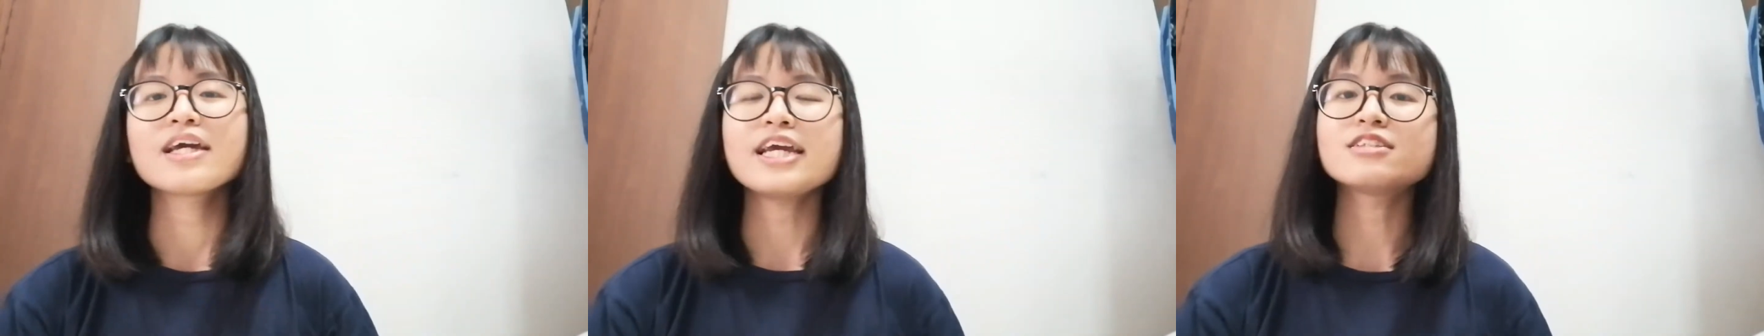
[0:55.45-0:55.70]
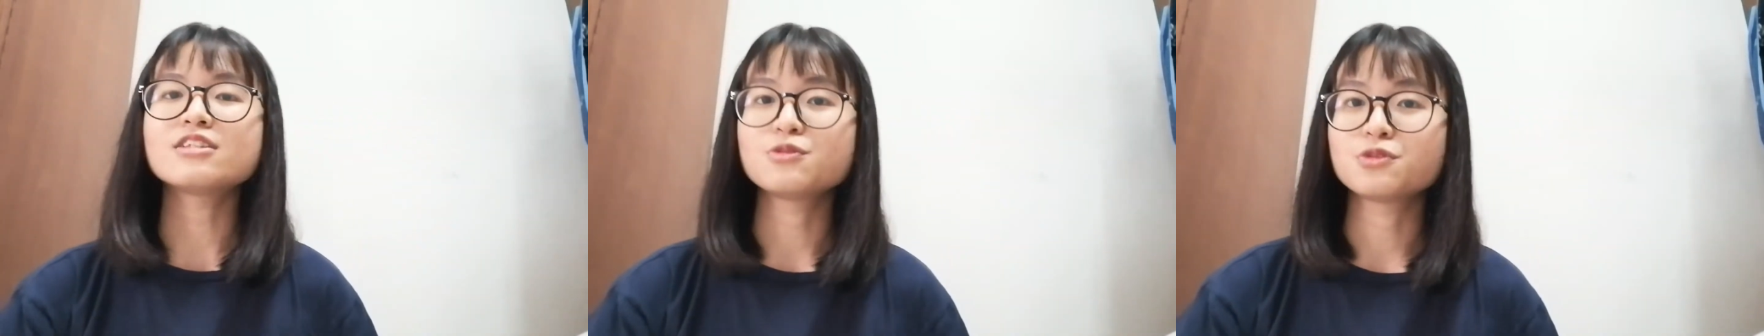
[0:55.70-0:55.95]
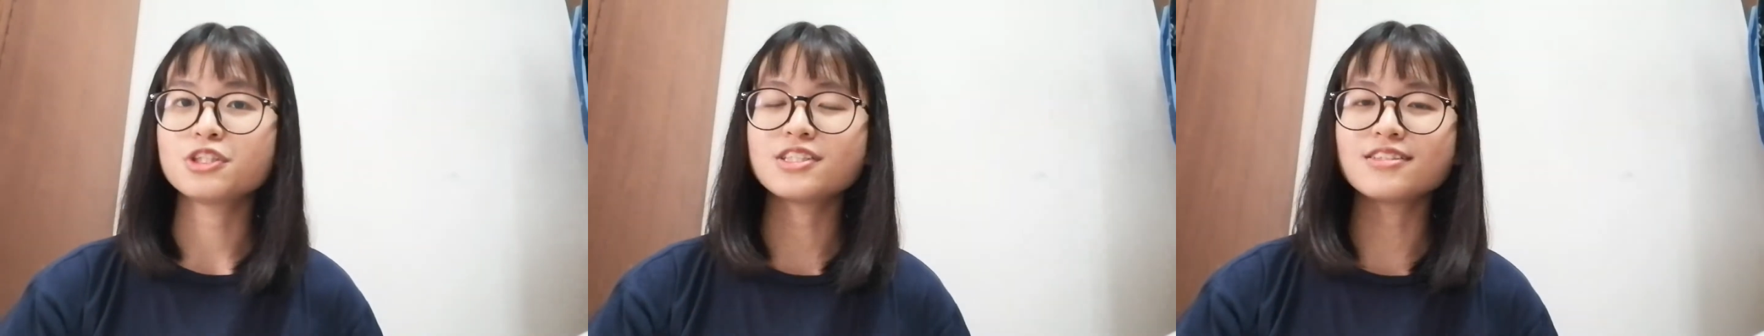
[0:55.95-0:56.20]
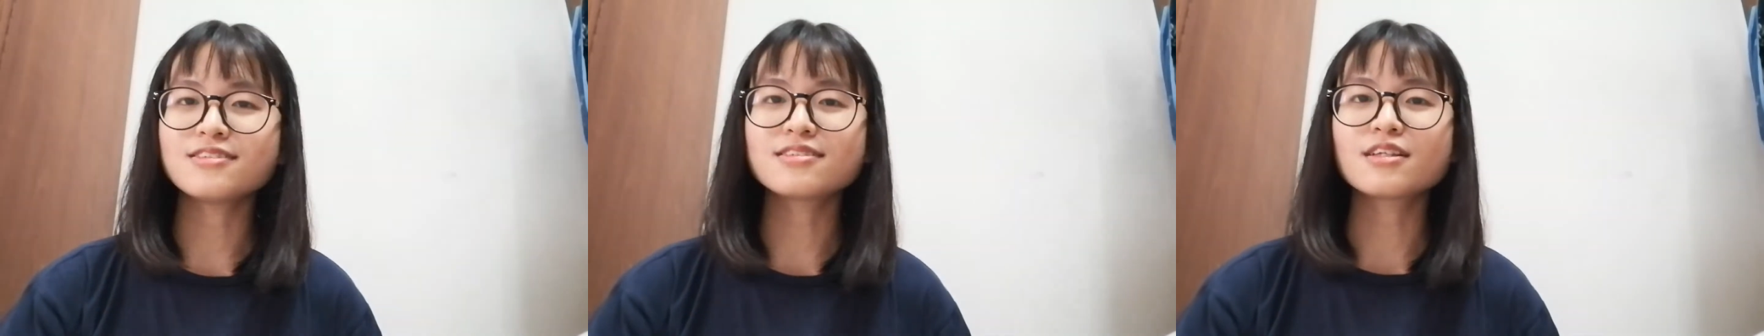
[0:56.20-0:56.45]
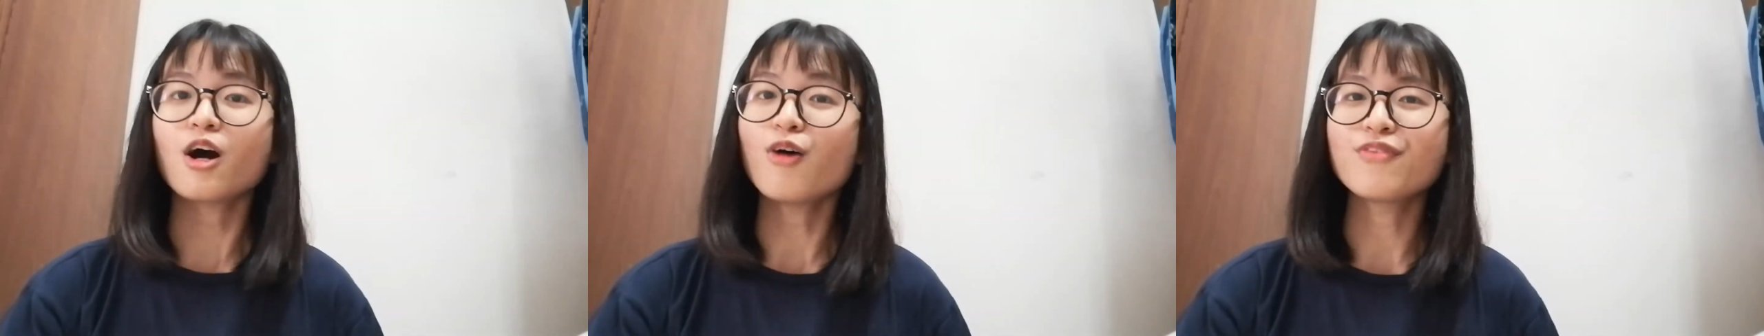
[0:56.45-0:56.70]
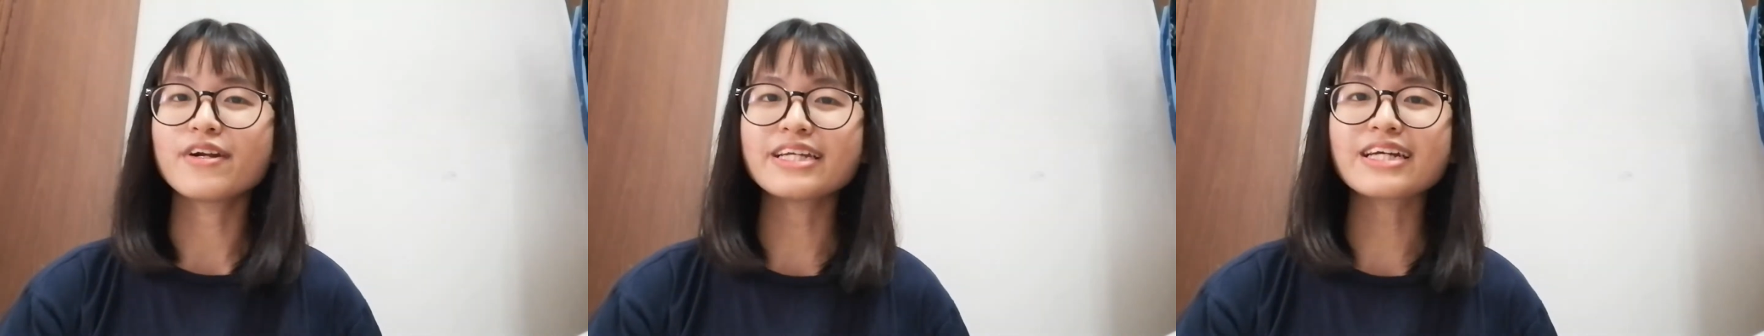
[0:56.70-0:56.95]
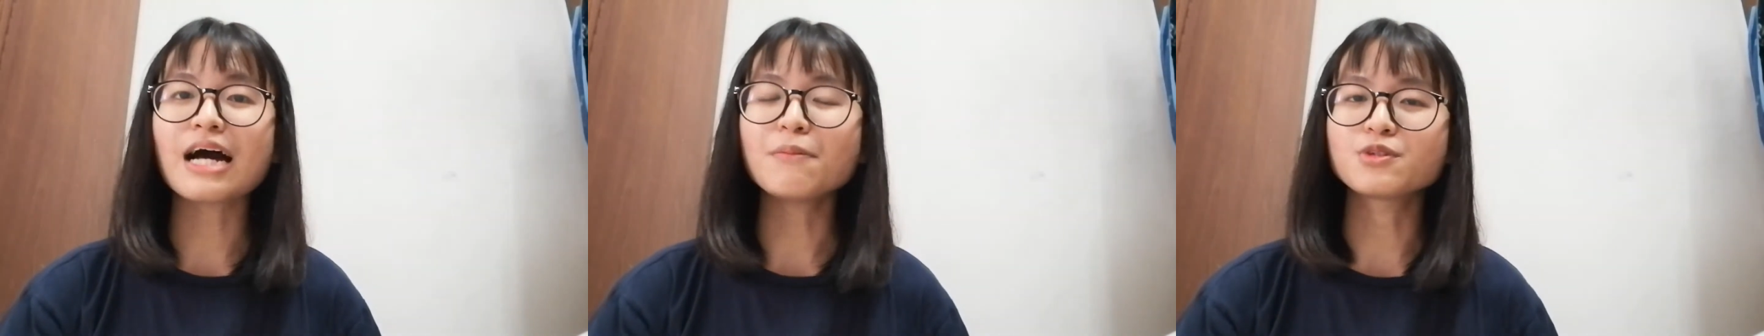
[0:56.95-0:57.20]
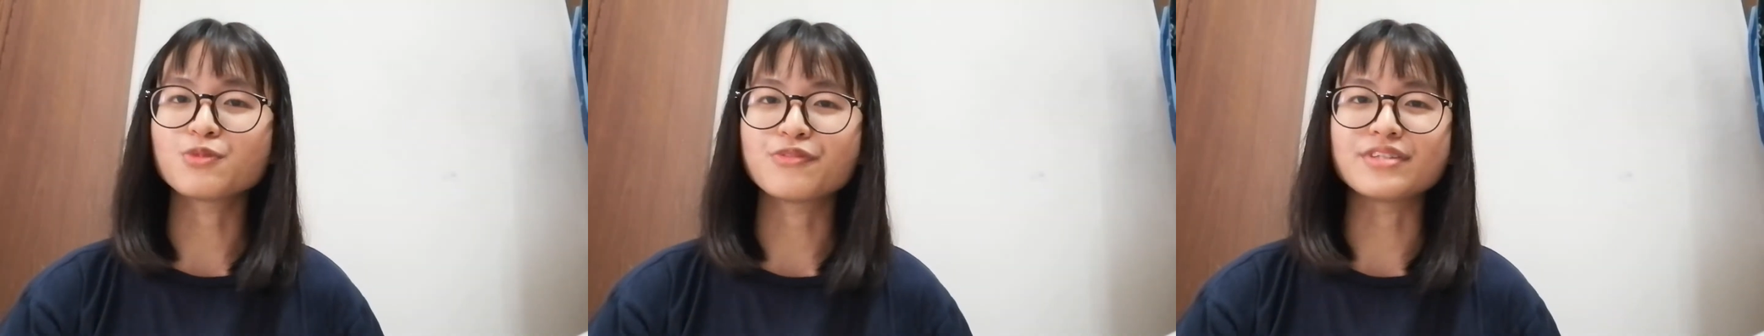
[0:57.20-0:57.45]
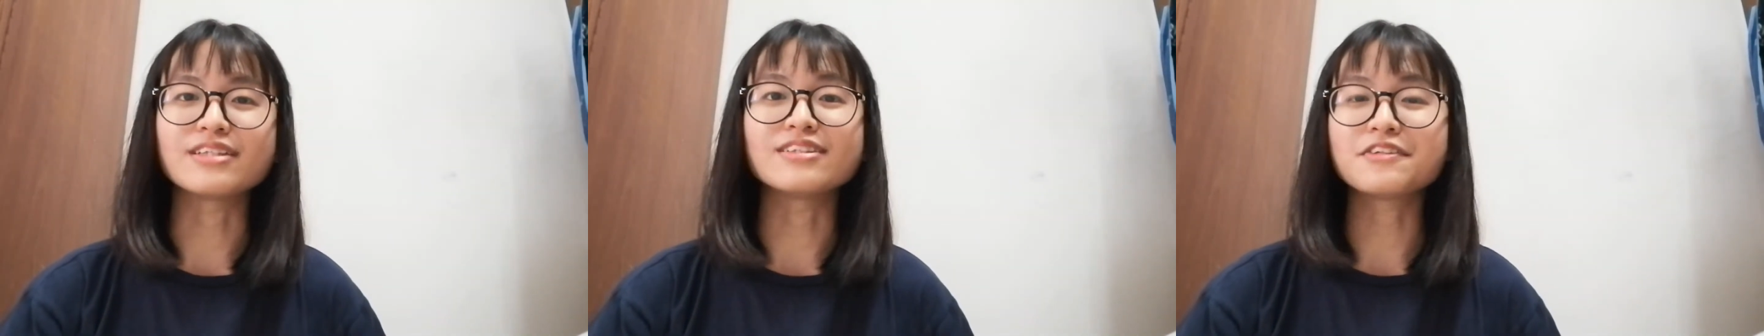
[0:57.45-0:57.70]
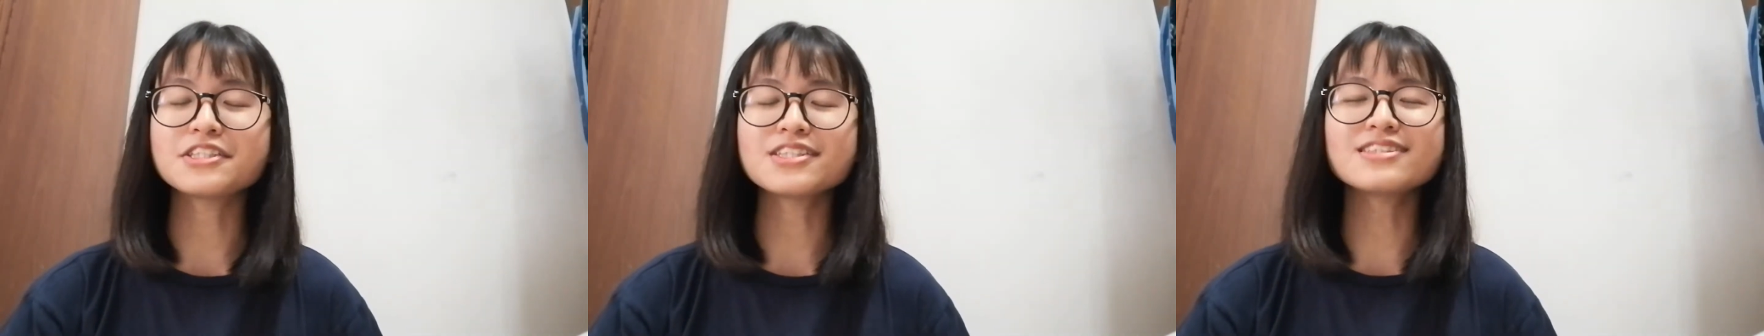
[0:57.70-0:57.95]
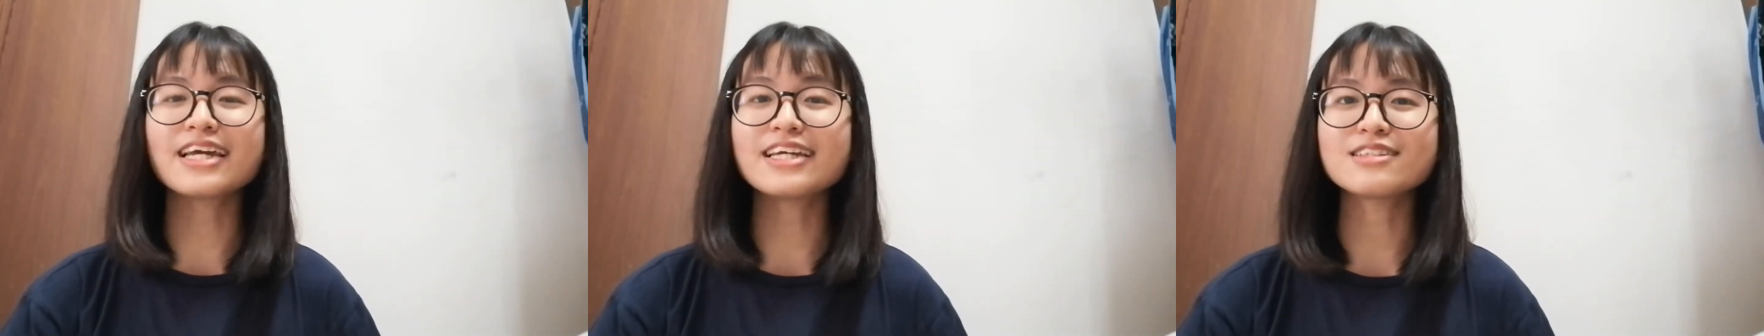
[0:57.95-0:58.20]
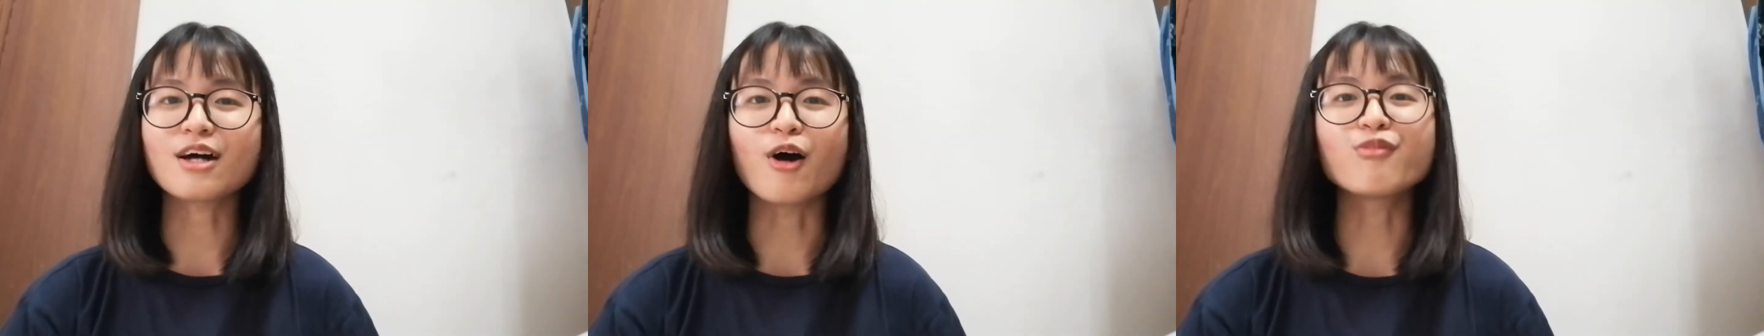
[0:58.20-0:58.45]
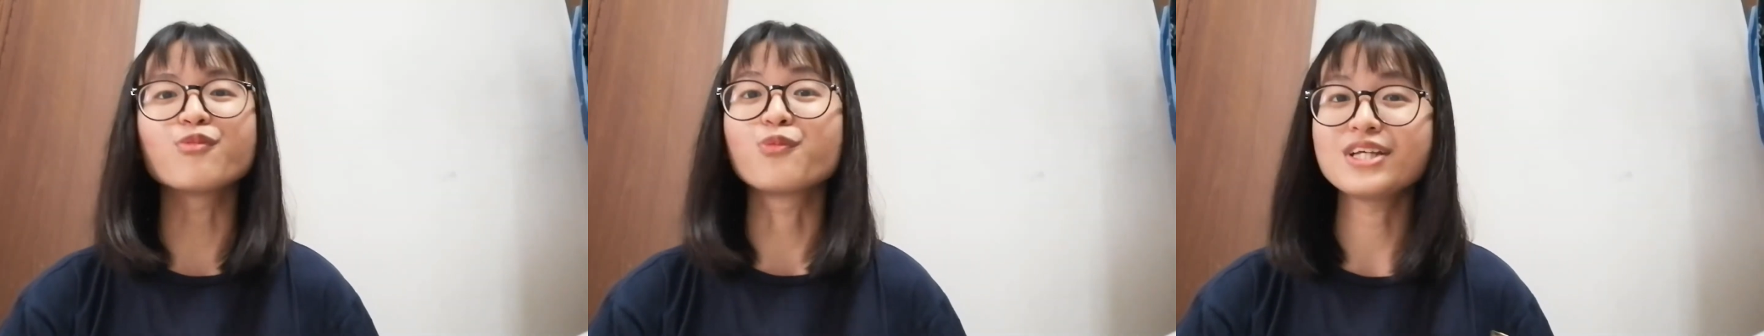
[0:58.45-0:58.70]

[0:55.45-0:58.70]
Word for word: Its nutrition offering comes with the delicious taste of